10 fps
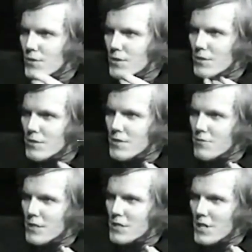for
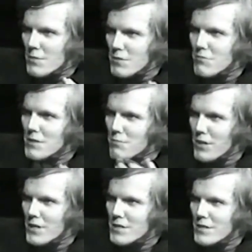differentiating between
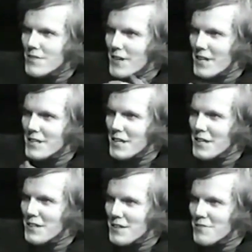positive and
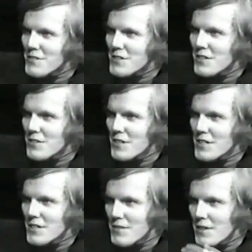negative disintegration,